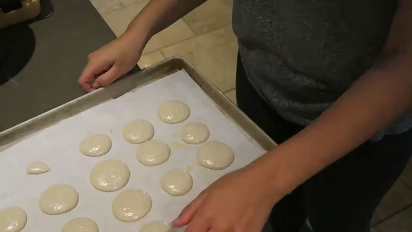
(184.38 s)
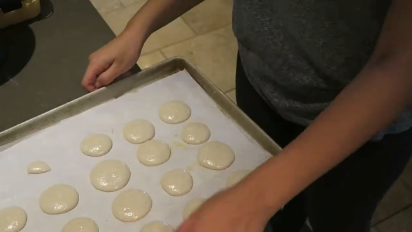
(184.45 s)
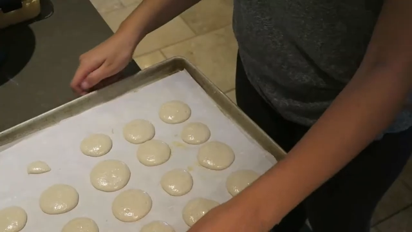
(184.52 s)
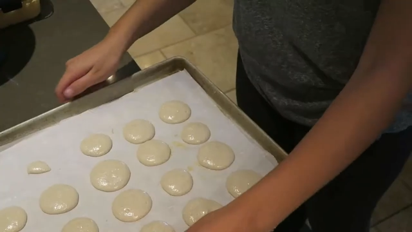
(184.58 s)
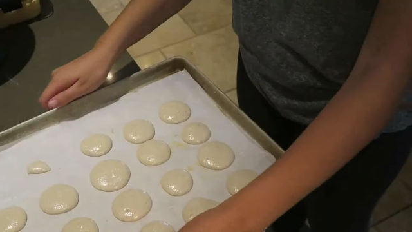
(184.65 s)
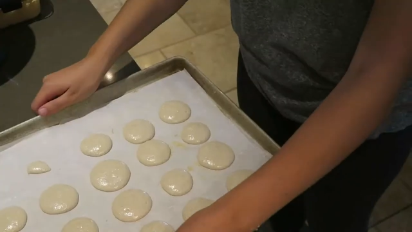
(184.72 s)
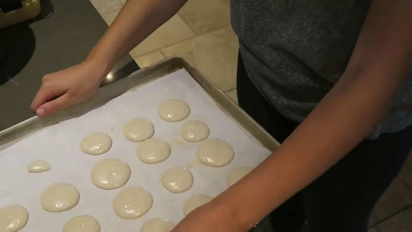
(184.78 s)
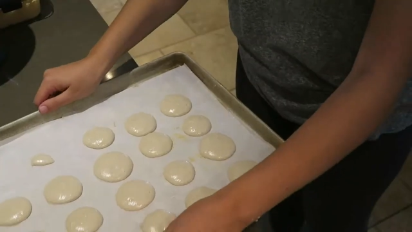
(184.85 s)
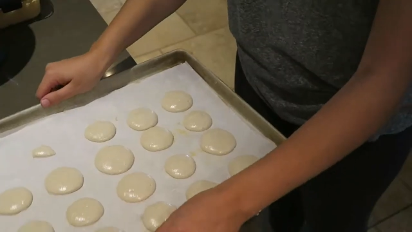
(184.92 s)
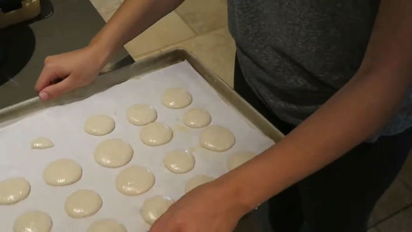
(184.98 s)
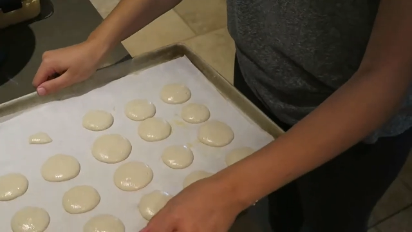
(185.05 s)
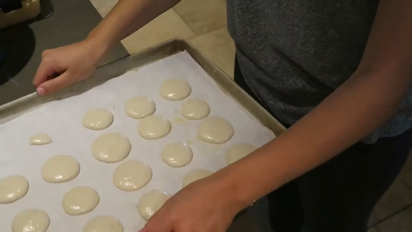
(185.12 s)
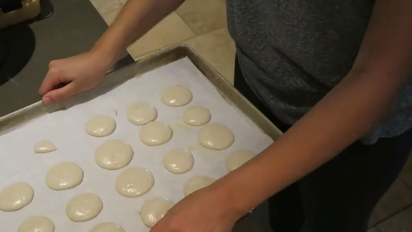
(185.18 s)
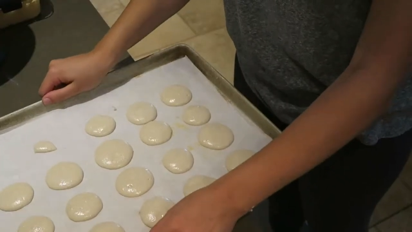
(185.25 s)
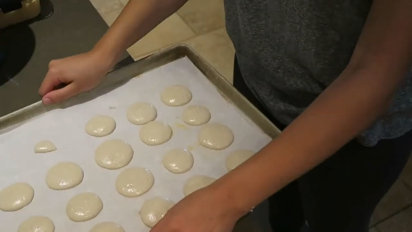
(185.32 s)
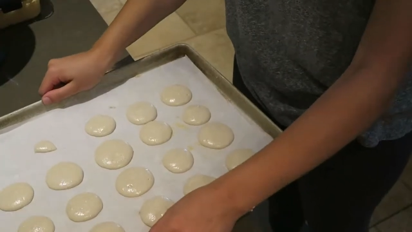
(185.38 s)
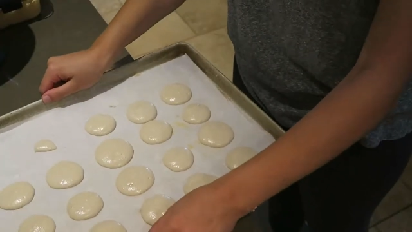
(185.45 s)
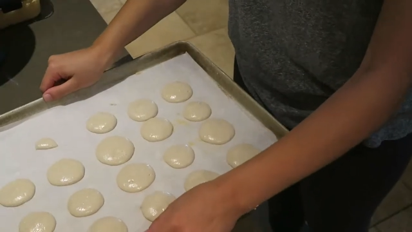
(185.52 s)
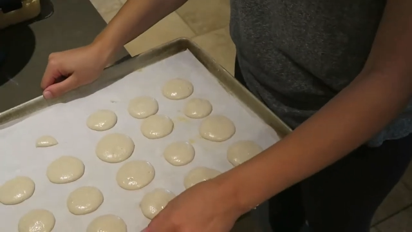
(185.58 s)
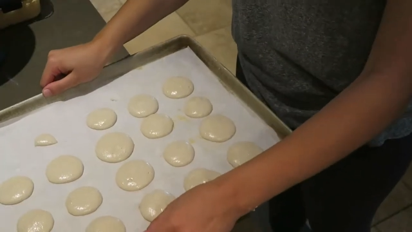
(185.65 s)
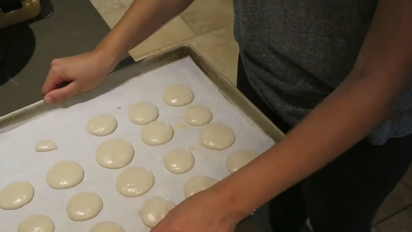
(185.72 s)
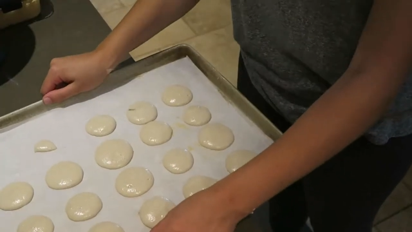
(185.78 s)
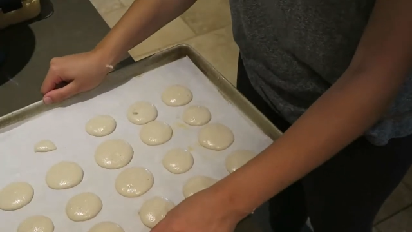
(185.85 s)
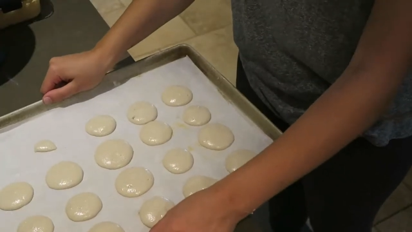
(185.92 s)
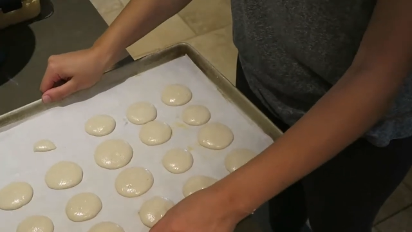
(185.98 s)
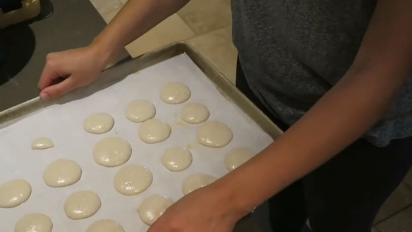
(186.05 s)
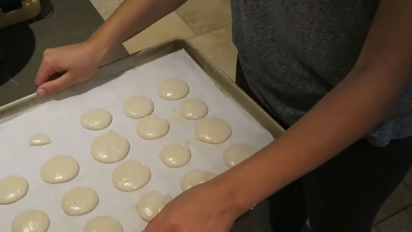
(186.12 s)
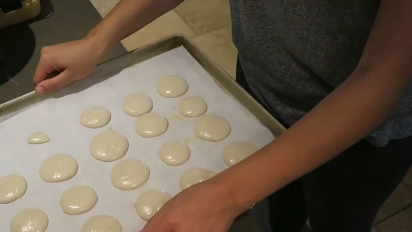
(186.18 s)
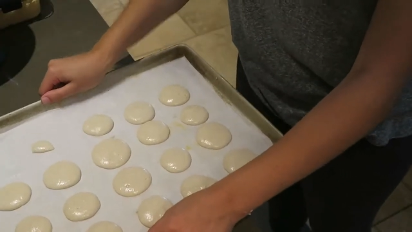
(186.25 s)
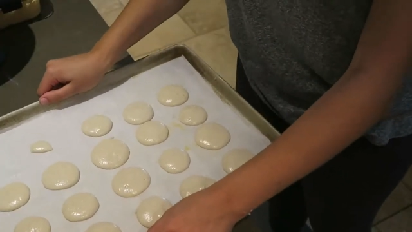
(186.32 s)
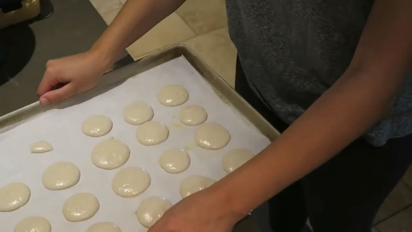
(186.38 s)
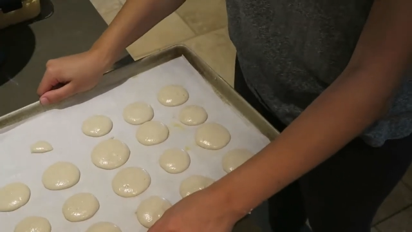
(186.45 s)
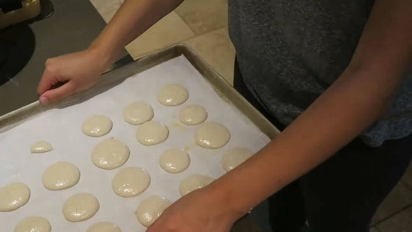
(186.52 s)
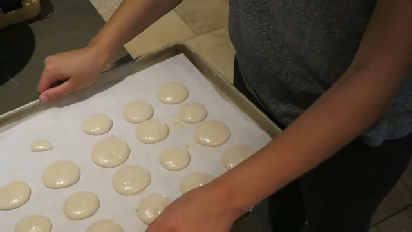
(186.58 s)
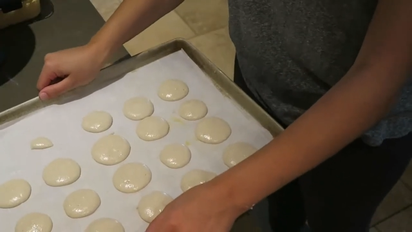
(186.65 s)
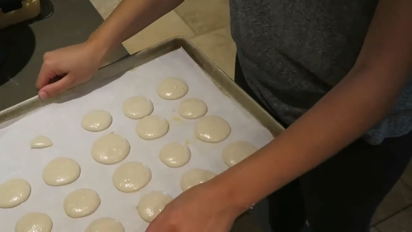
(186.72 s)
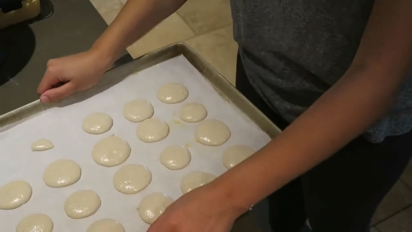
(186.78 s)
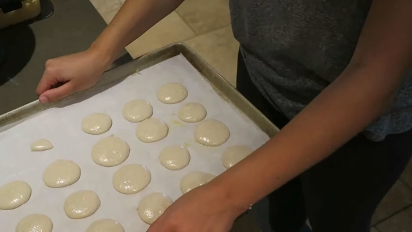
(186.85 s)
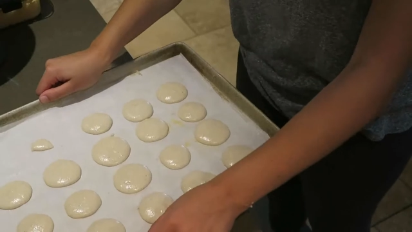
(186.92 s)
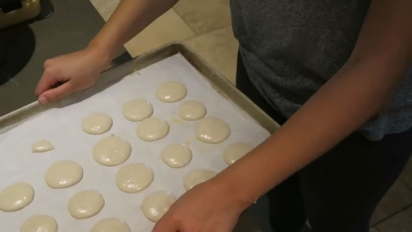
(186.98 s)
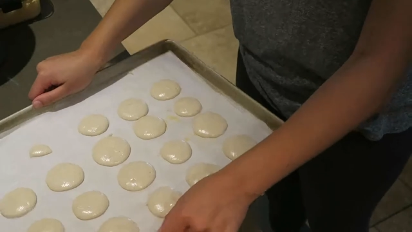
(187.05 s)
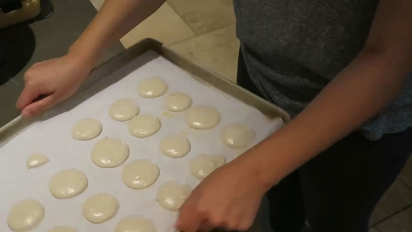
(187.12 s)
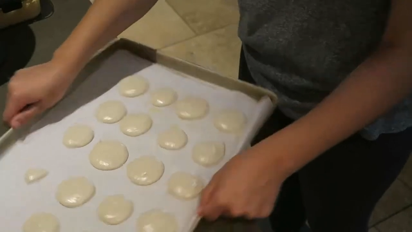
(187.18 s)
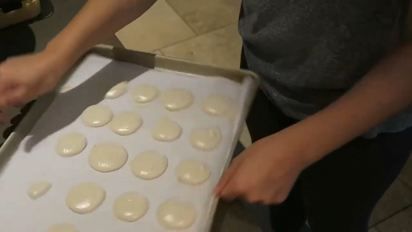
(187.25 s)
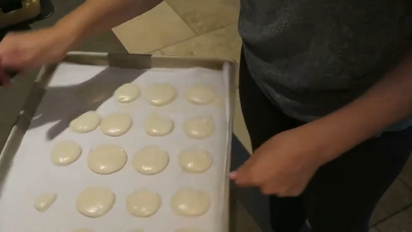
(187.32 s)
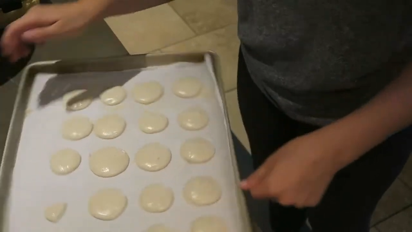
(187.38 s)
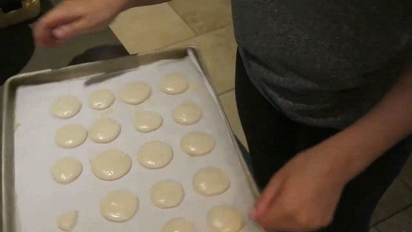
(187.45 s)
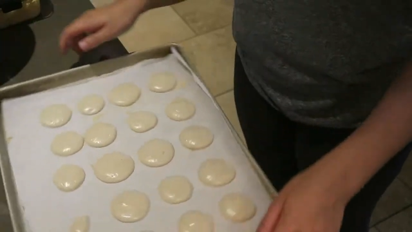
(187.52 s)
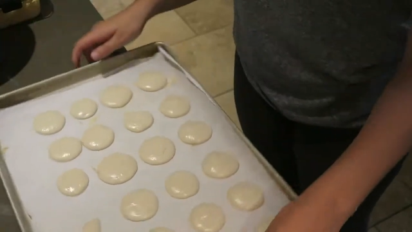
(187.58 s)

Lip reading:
(no speaker visible)